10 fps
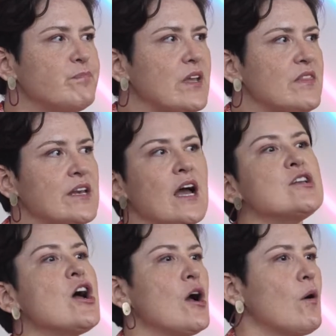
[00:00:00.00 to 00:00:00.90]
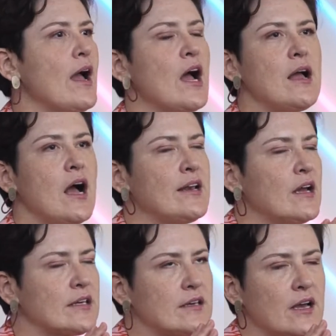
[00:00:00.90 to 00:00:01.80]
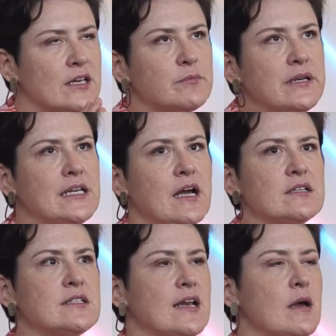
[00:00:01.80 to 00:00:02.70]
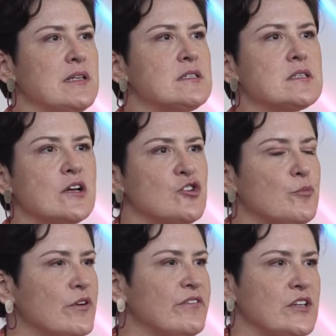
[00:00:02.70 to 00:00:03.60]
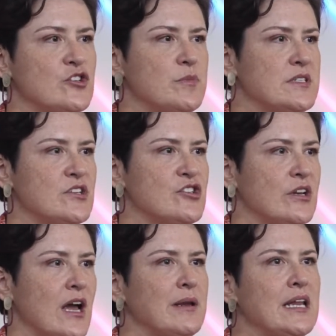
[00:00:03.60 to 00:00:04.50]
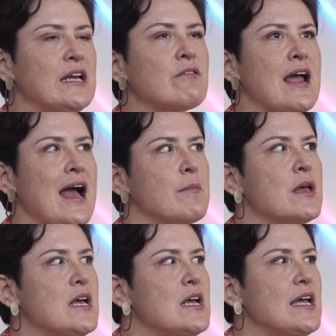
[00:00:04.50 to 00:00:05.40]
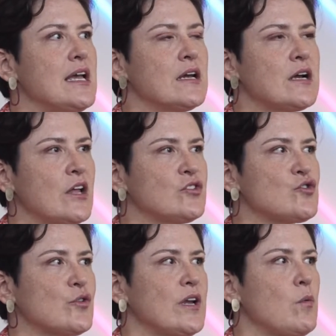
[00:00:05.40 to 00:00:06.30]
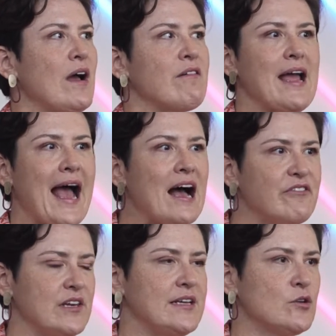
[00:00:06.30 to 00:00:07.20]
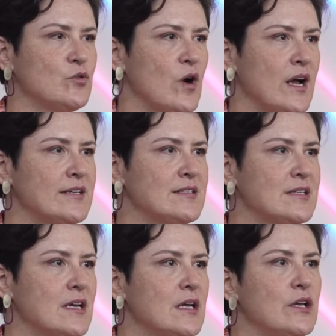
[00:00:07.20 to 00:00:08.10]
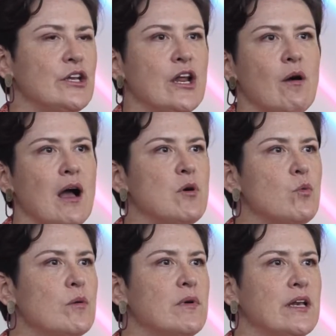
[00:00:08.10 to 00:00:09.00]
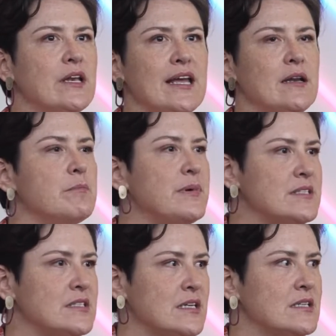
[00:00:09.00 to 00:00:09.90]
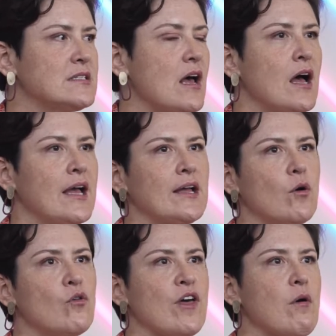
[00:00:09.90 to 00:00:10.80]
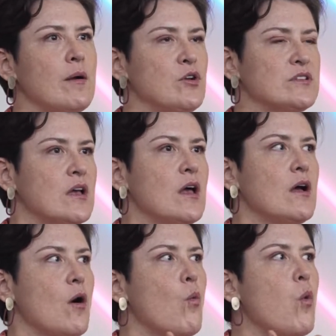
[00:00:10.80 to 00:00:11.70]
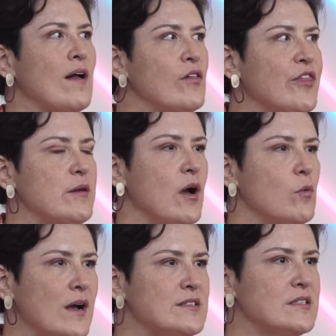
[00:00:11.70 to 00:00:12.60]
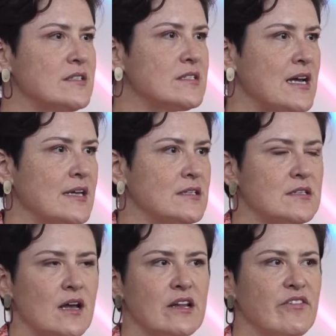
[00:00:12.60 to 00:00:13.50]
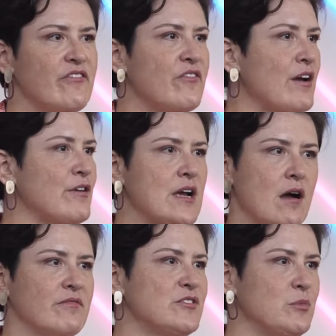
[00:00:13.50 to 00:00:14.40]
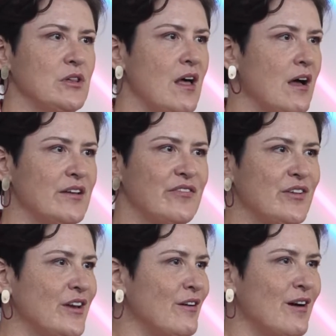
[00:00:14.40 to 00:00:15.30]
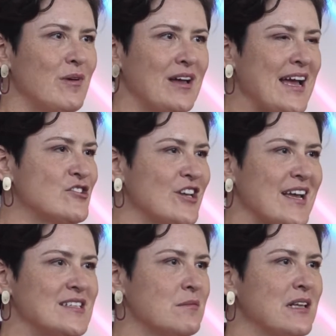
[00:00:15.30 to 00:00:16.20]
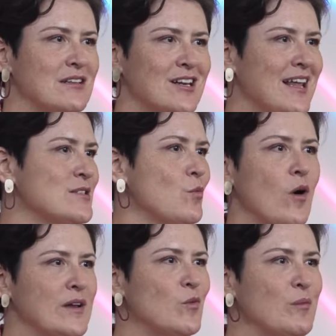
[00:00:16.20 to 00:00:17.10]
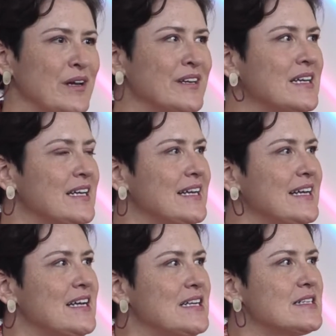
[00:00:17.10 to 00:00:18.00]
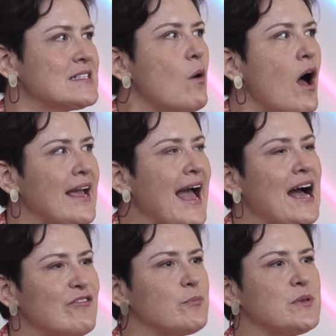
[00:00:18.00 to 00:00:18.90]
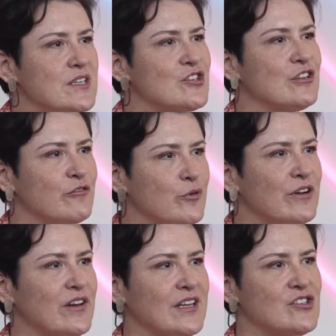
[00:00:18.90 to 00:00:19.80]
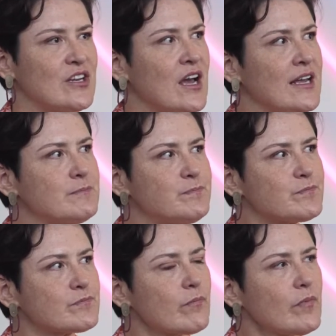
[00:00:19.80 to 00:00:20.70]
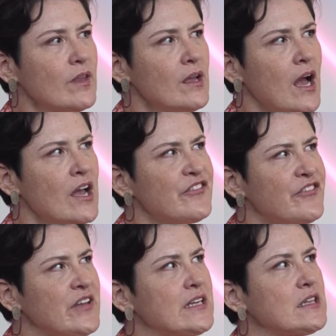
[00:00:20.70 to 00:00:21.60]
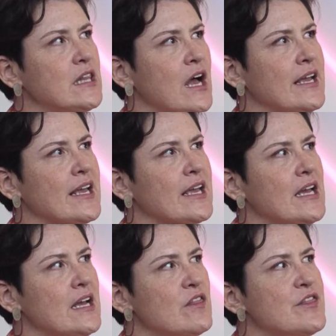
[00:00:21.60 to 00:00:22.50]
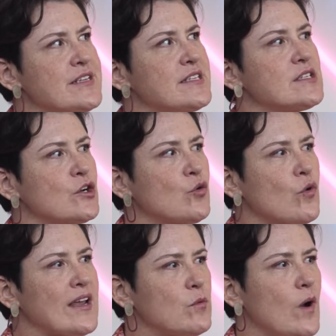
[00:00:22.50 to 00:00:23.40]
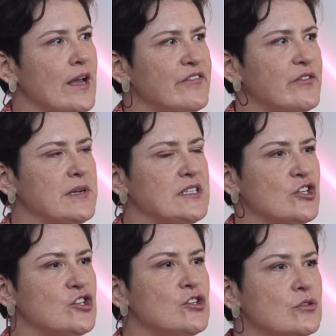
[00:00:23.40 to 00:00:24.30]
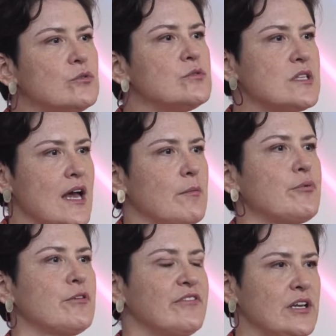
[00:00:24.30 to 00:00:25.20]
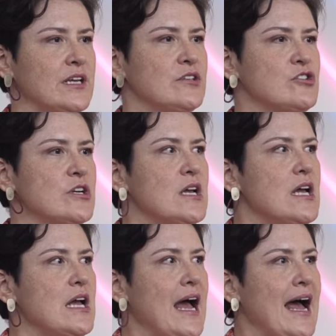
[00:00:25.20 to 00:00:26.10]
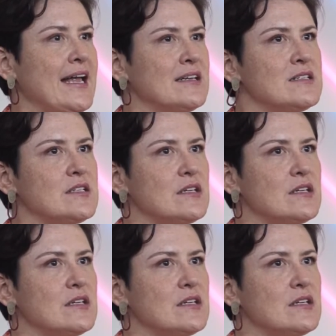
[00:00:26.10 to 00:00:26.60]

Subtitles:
that I know, I completely understand I'm in such a privileged position. I mean, here I am in a country where I have legal rights. I'm a woman in business. Although I'm not wealthy by Western standards, I live a very comfortable life. I'm an educated middle-class white woman. So I have a position of privilege, and I feel like this is a great way for me to use that privilege and